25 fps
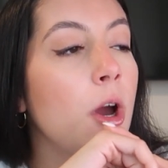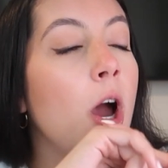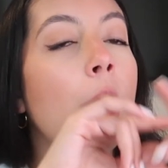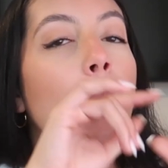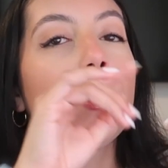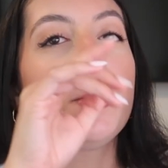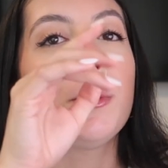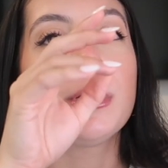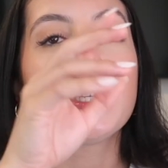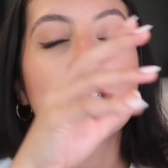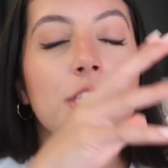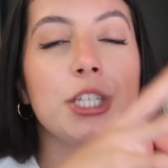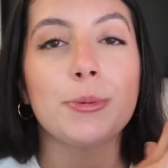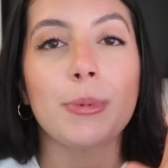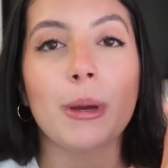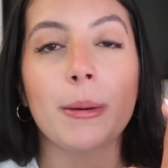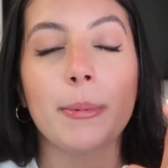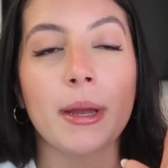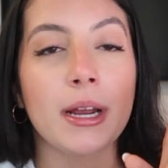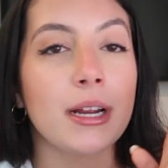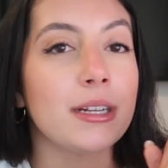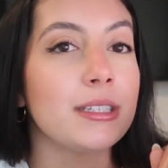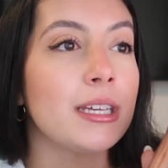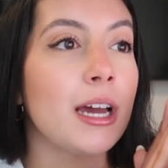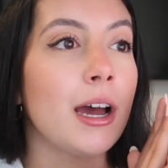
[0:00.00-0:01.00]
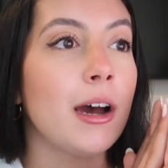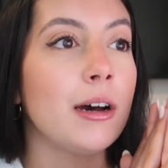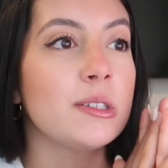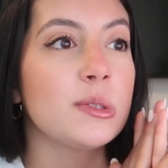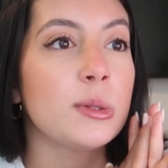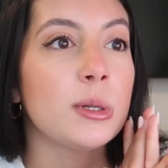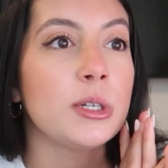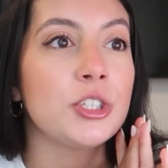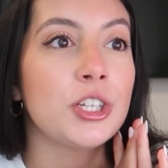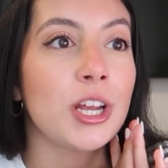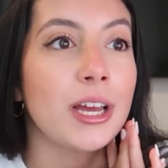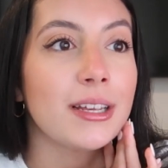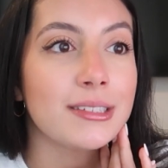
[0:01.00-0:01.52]
Oh, we went to my parents' house, we
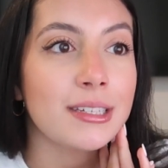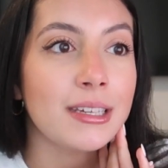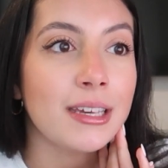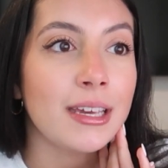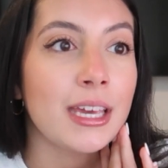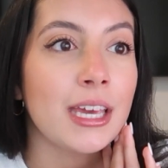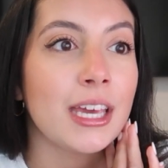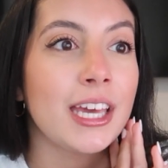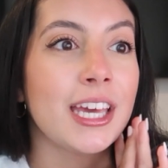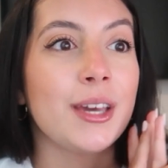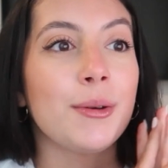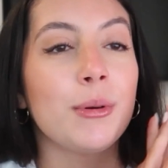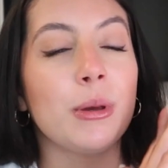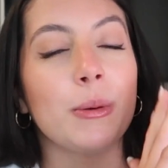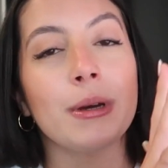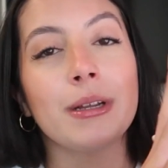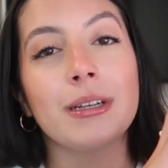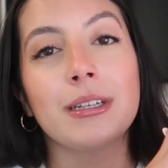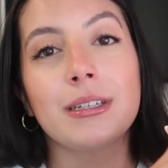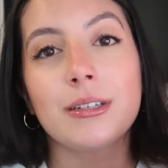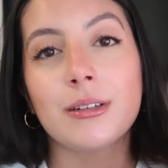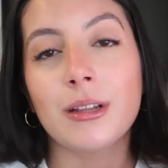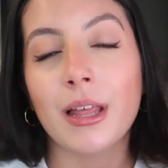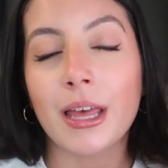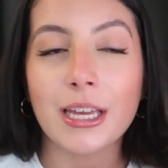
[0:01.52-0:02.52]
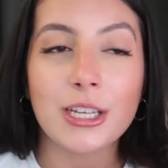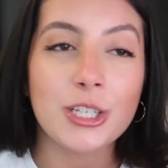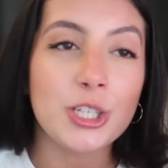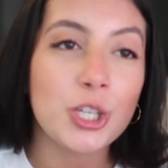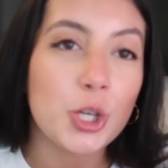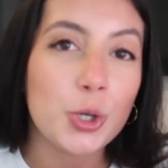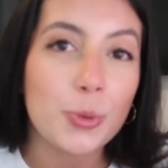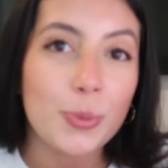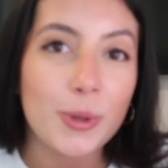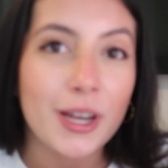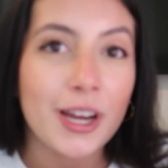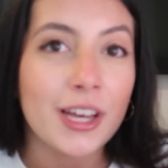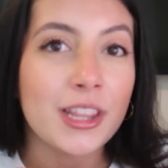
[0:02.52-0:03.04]
went jet skiing, we went like
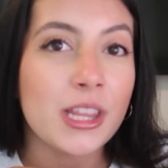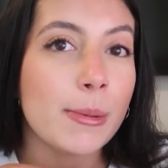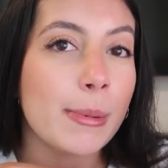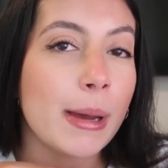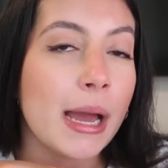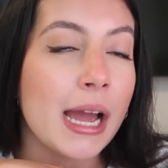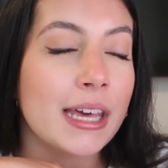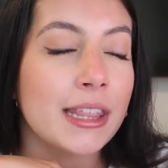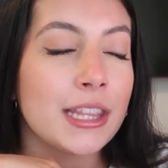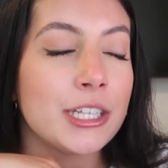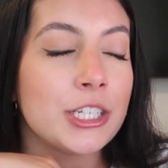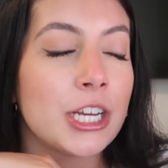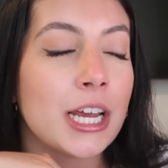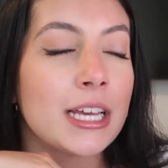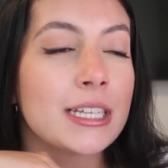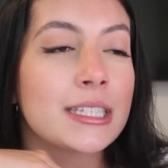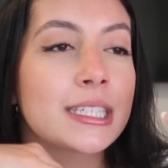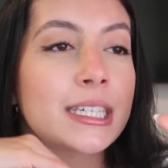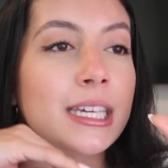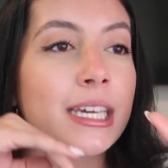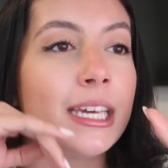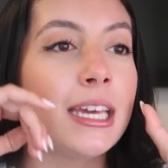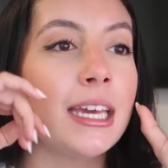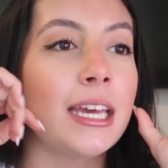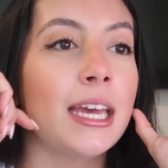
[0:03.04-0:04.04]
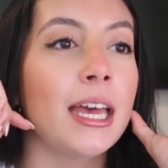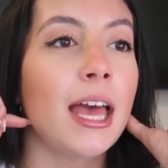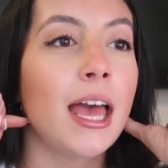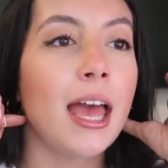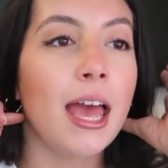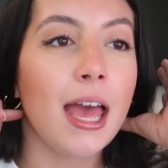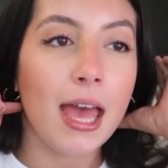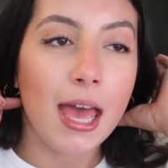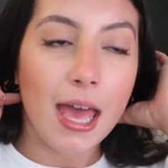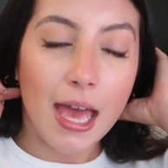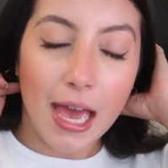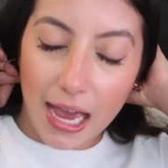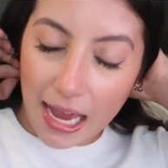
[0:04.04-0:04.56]
tubing on the back of the jet ski,
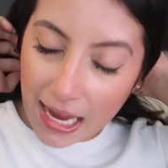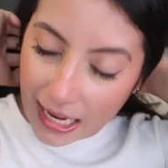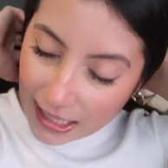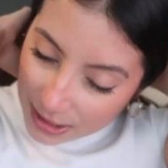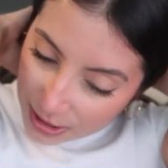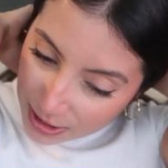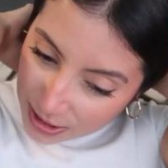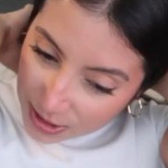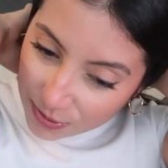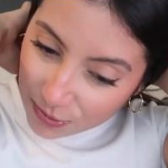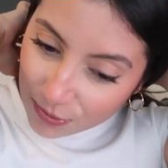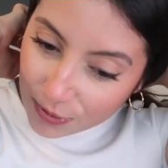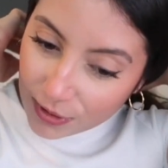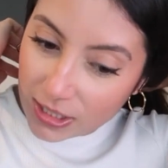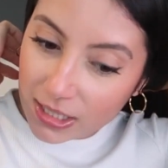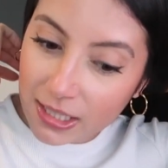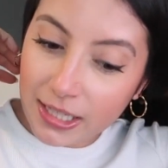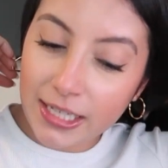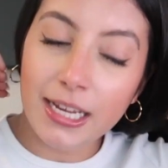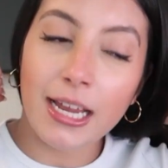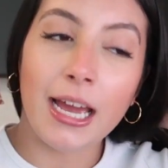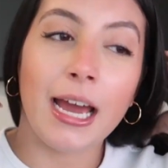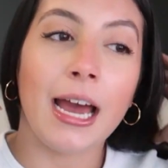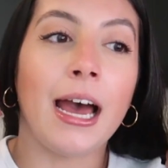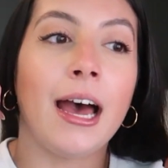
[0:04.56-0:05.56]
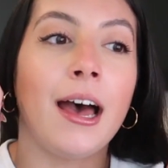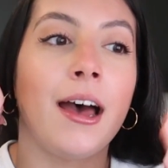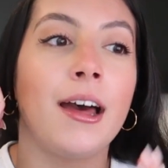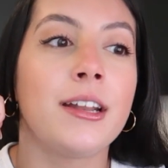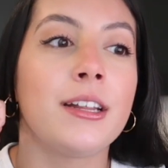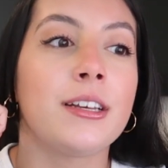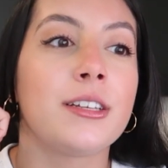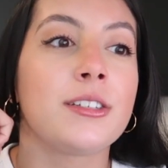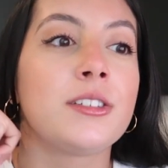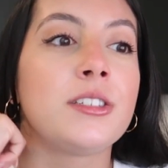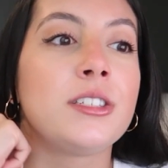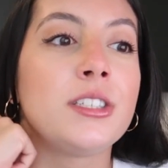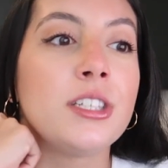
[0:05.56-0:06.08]
and just really
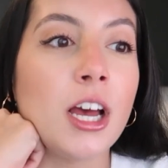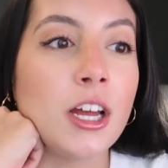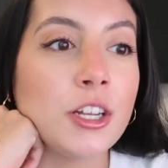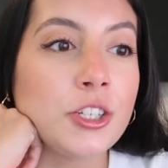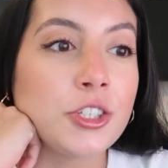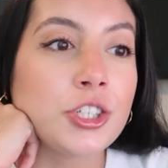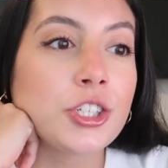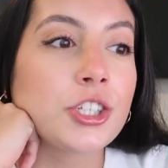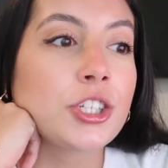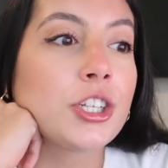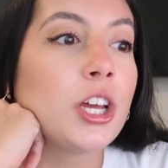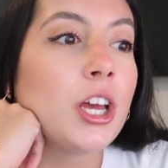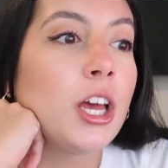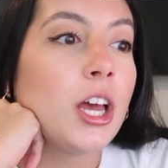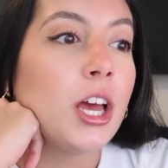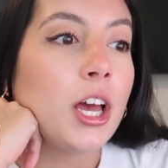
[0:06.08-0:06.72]
had such